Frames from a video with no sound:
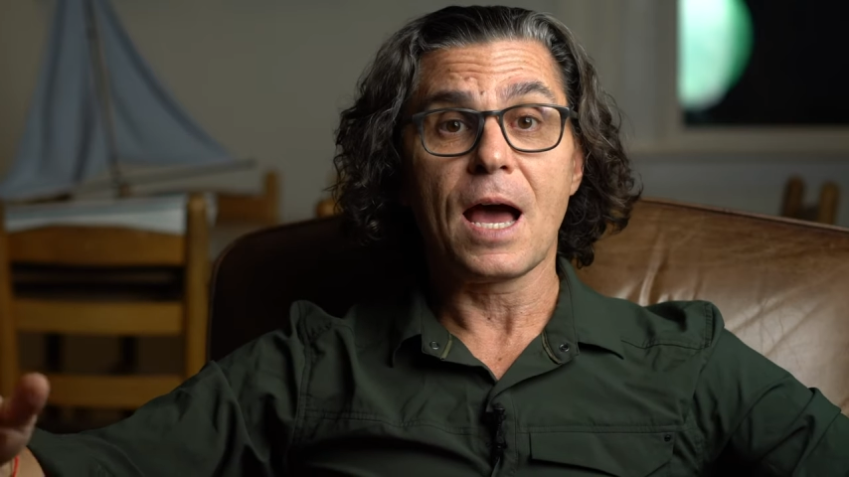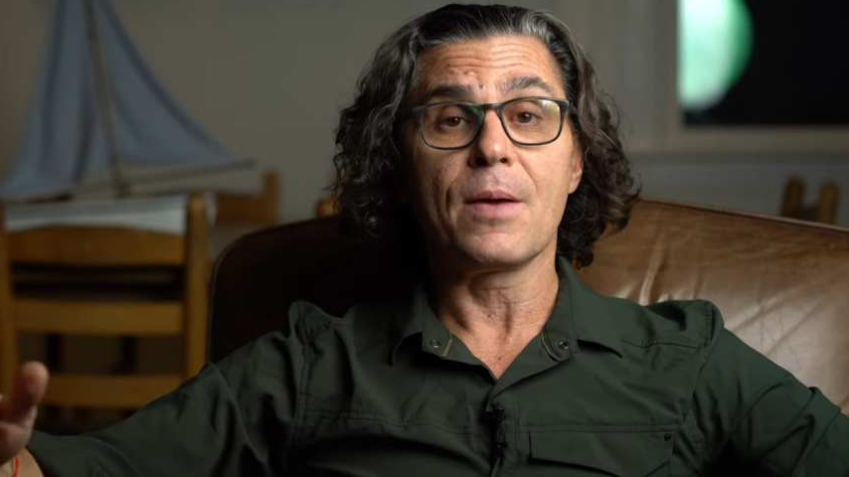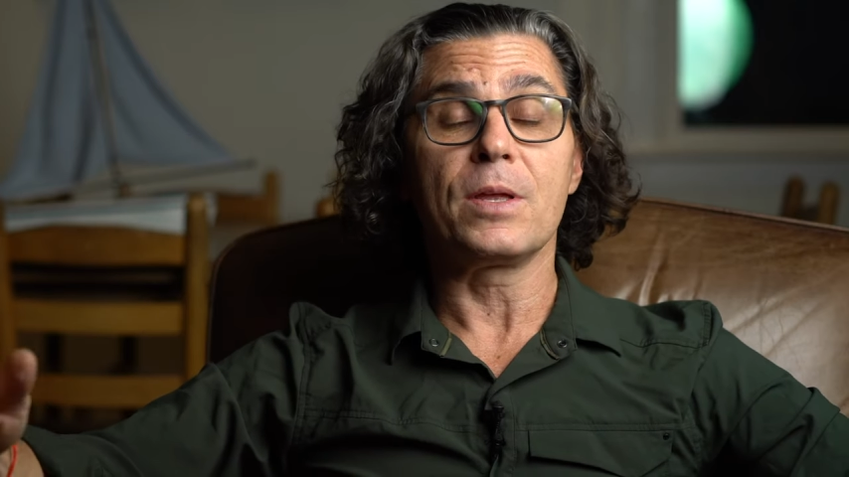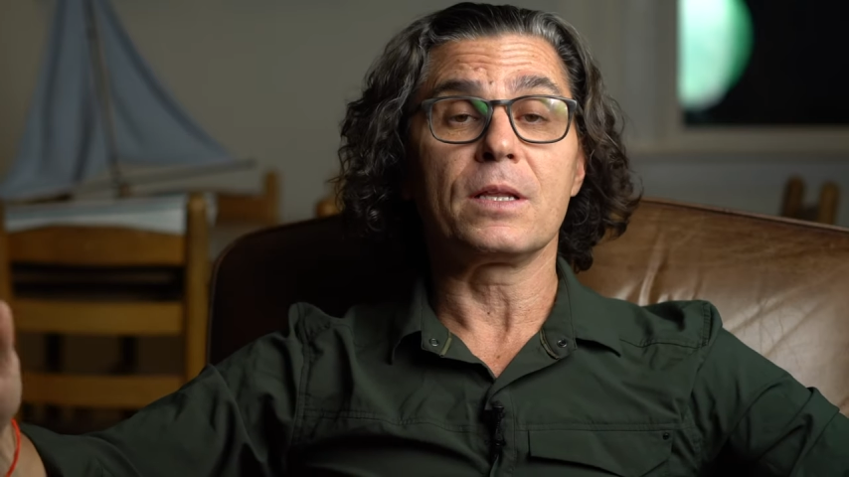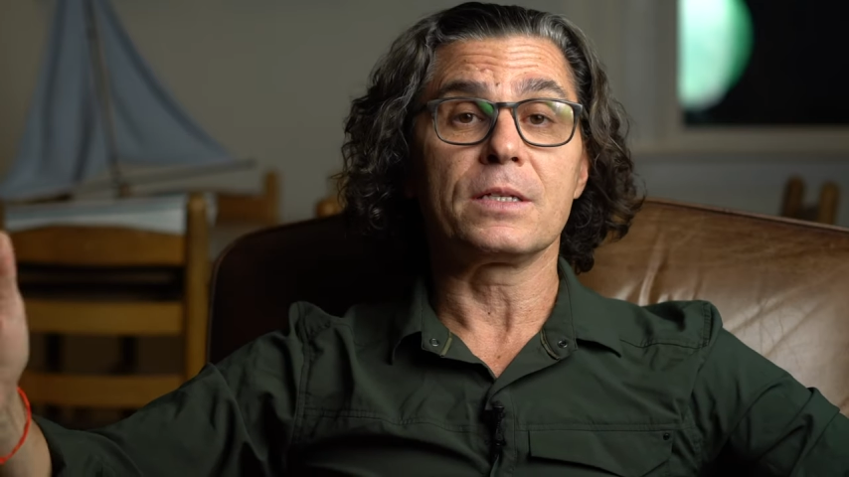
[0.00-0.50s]
I
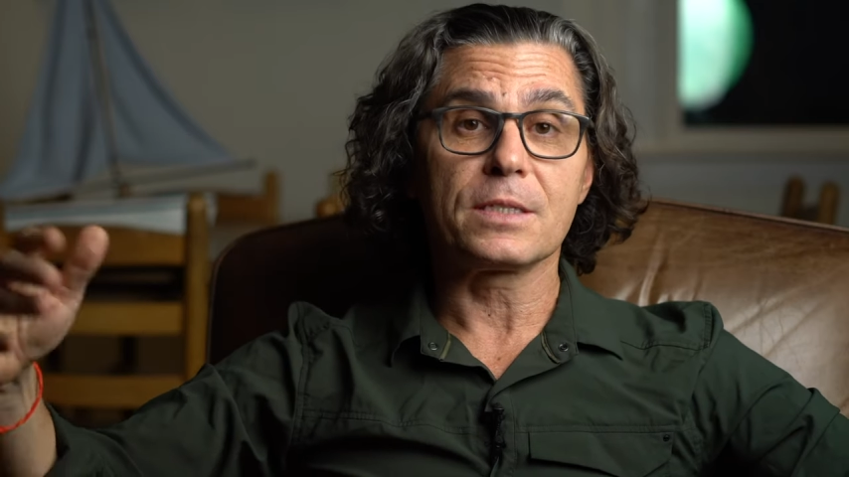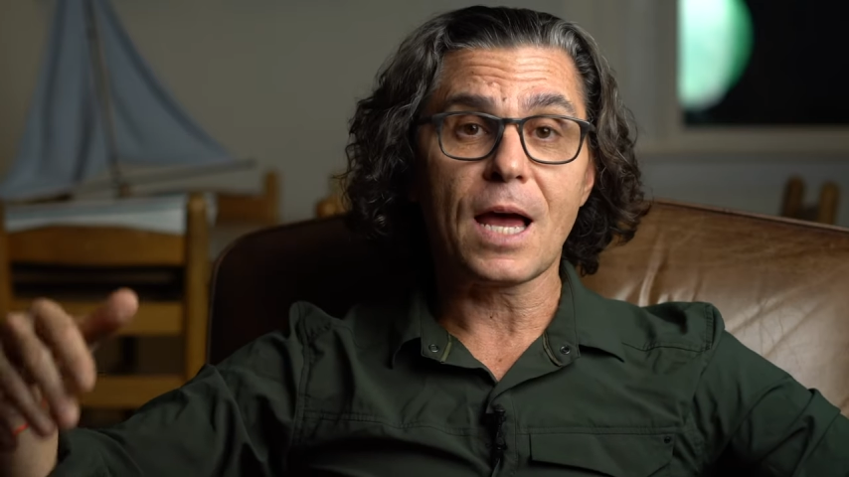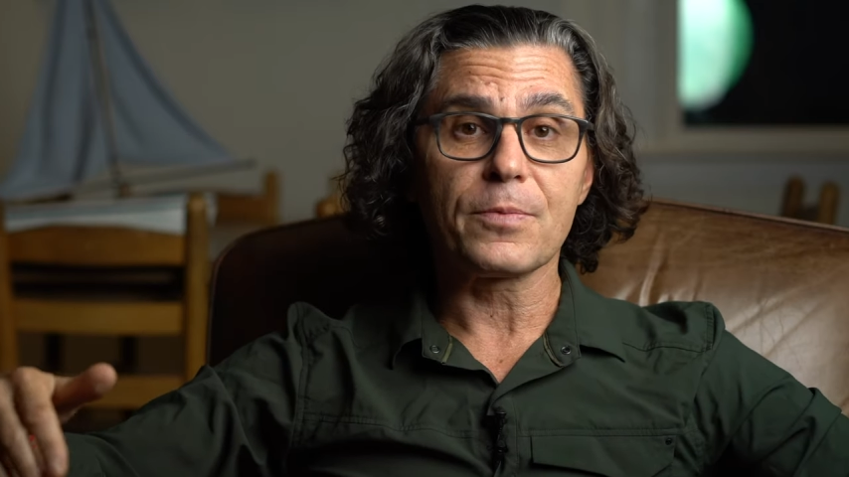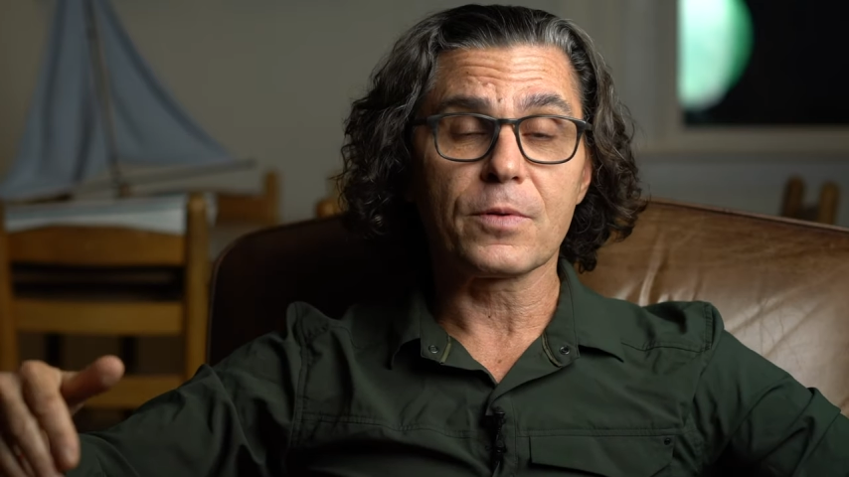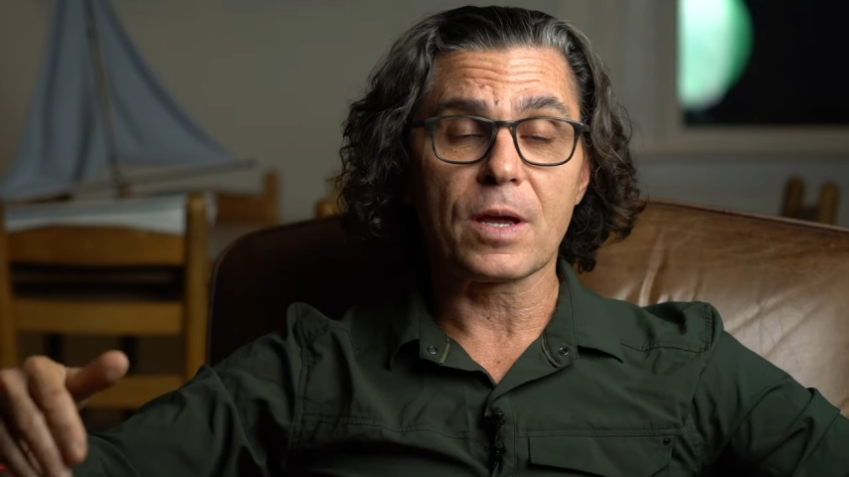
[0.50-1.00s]
immediately
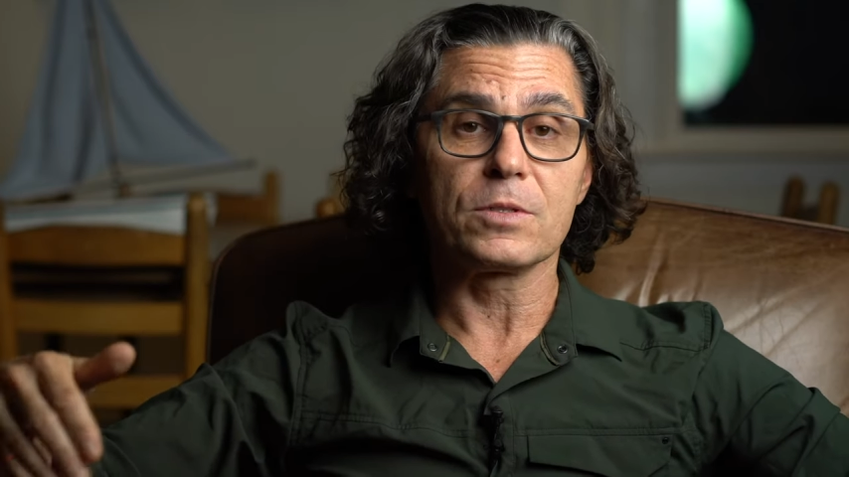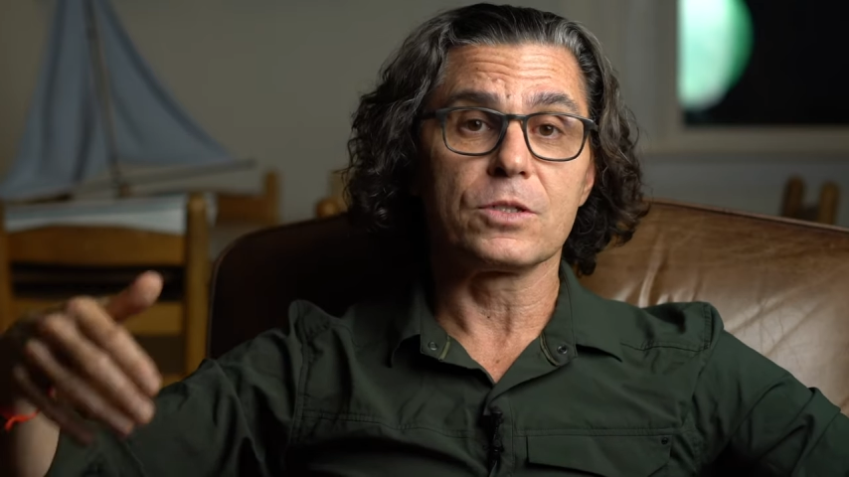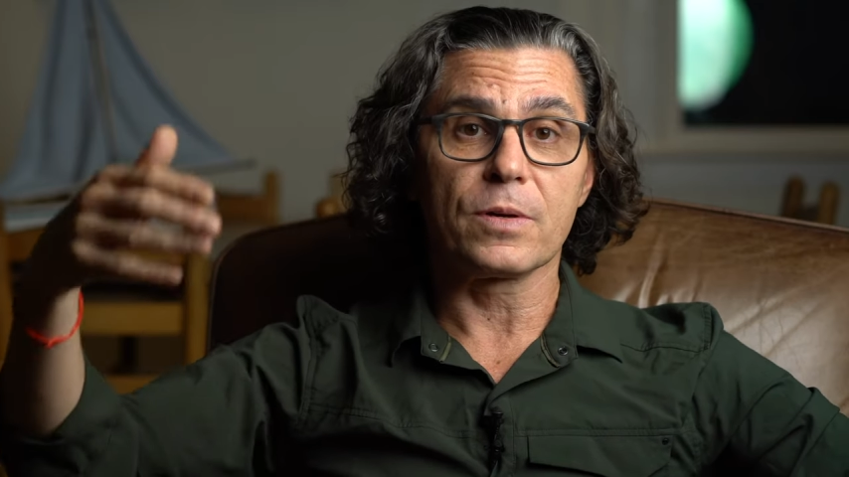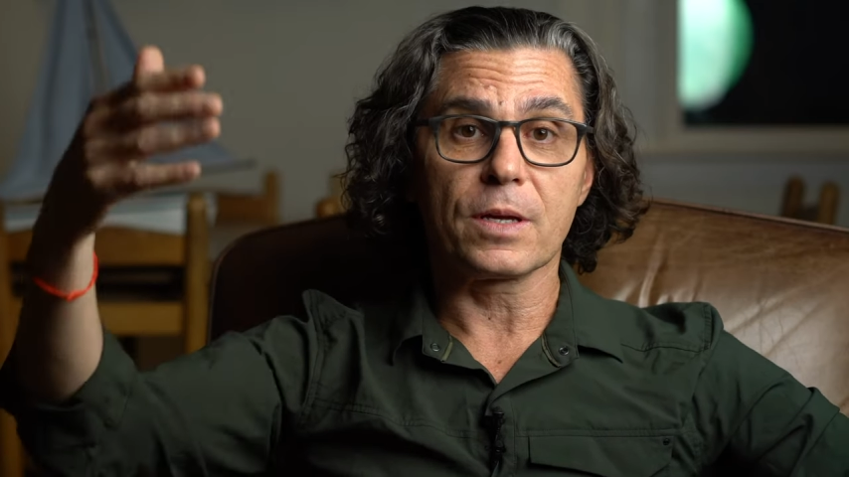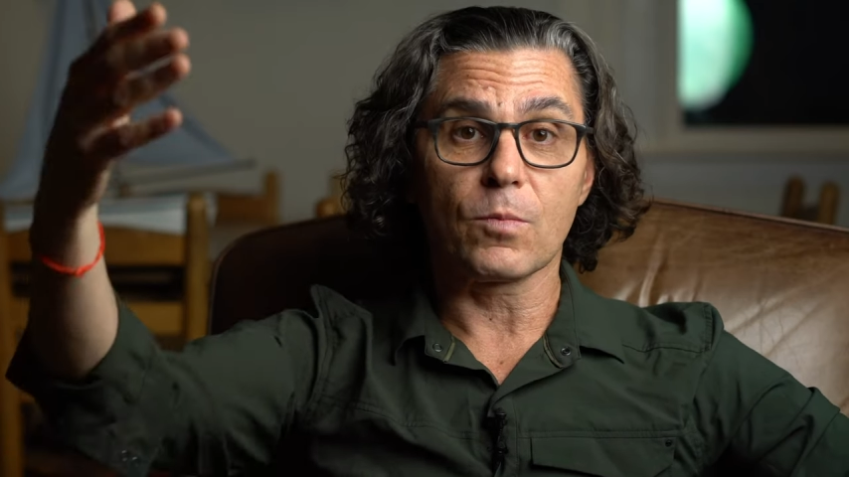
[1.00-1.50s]
stopped what I was
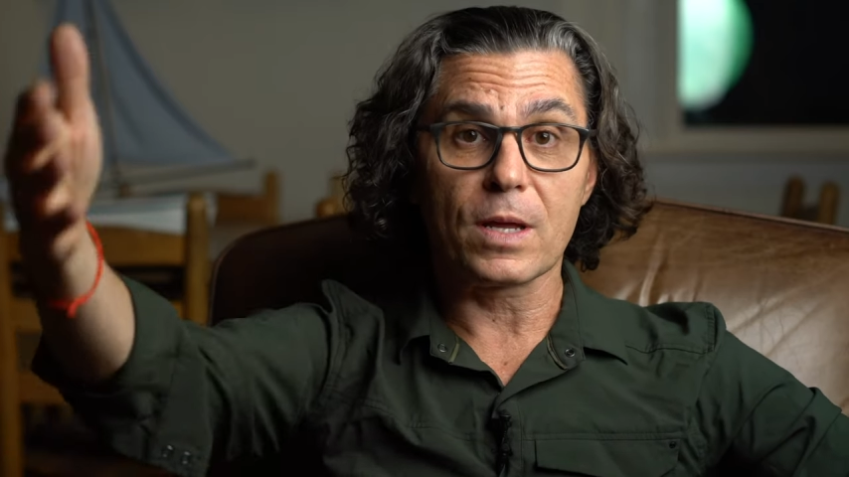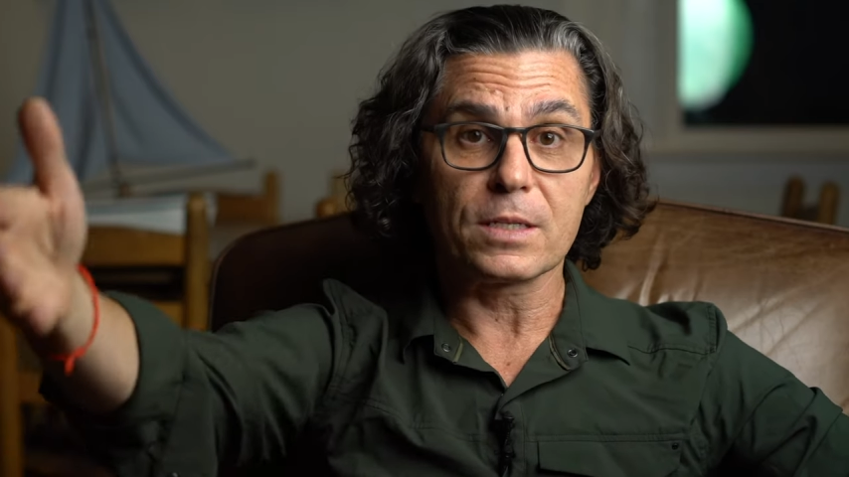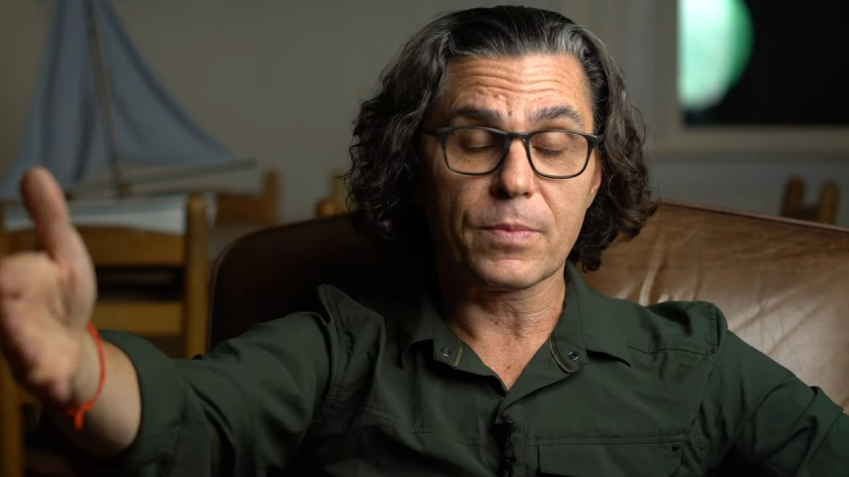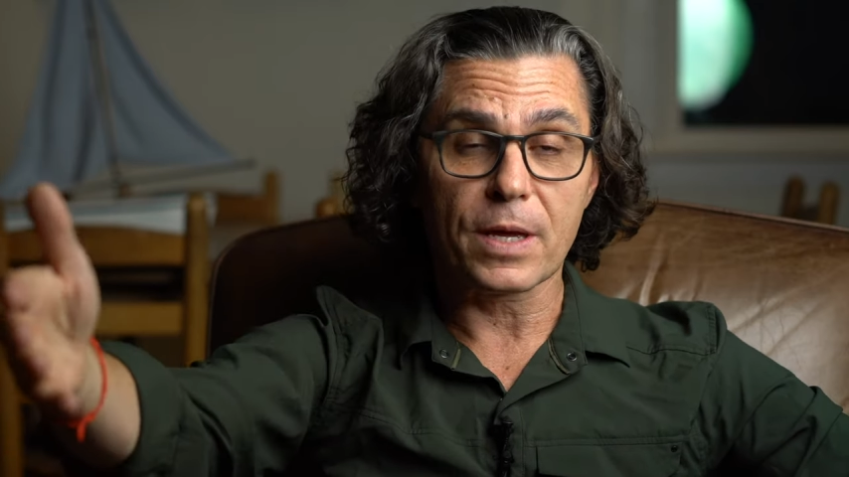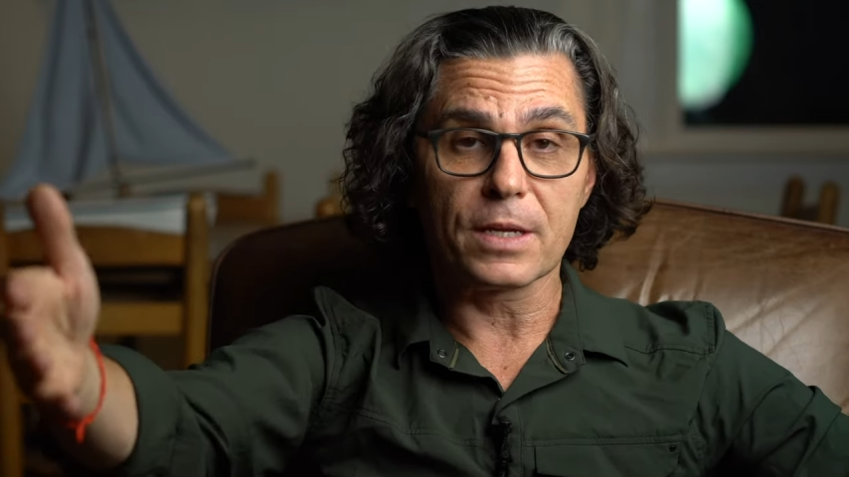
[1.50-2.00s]
doing and
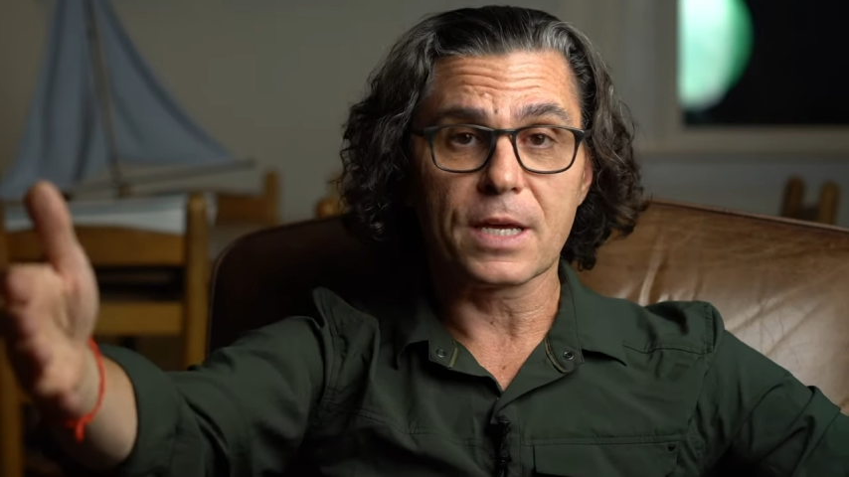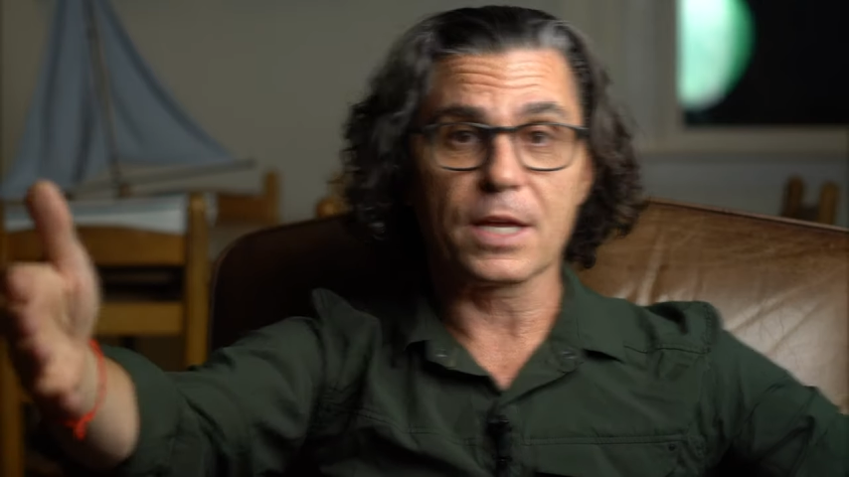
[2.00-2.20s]
went and paid